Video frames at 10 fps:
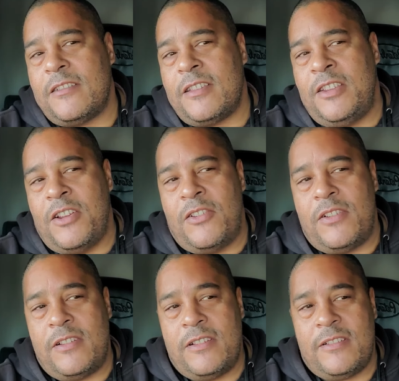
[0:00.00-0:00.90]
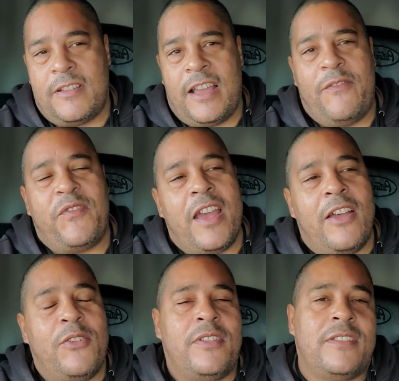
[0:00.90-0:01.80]
you know, I
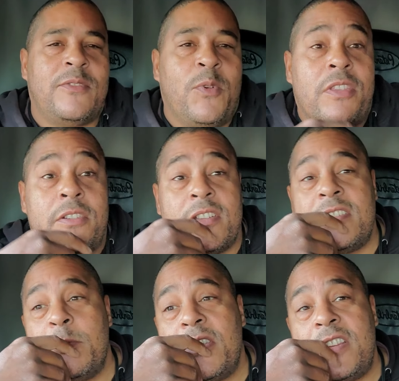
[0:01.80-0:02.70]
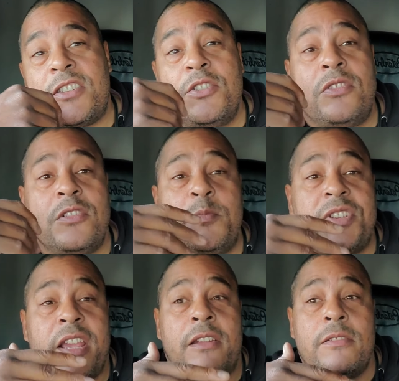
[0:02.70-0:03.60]
found whether it's some of these YouTube
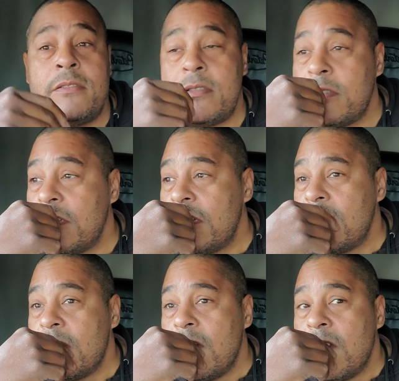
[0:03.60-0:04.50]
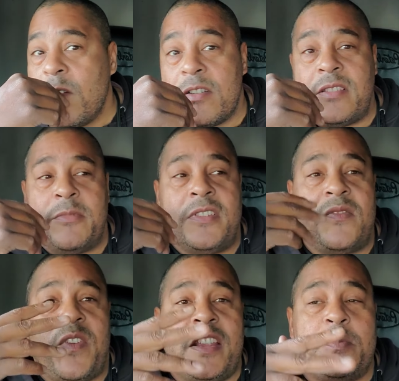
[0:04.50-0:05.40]
channels or some of
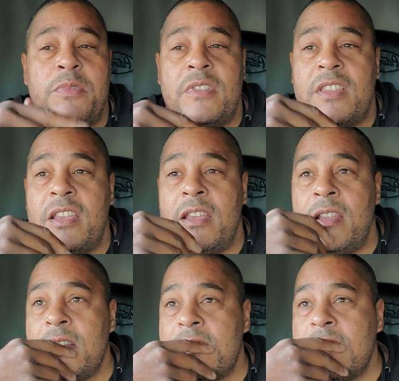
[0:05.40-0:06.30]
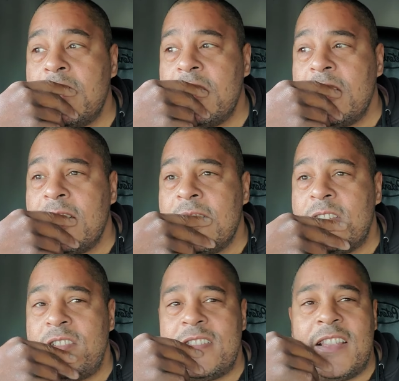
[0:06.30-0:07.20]
these Facebook things,
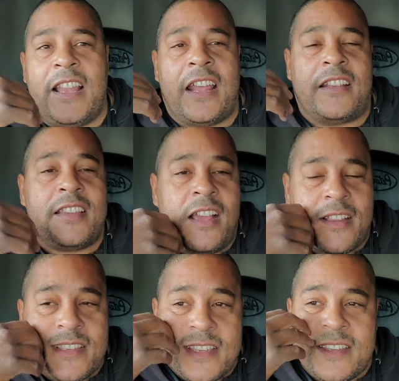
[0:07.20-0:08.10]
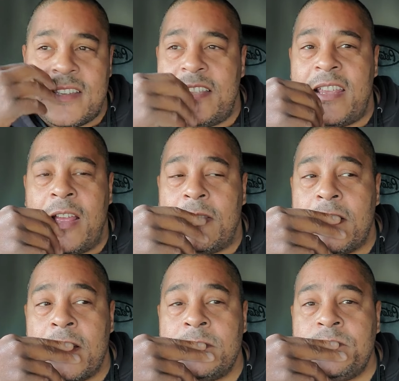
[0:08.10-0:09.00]
it's just a lot of toxicity out
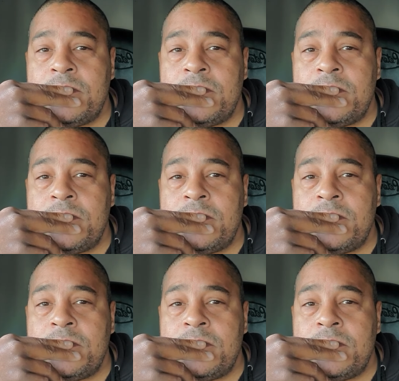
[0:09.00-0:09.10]
there.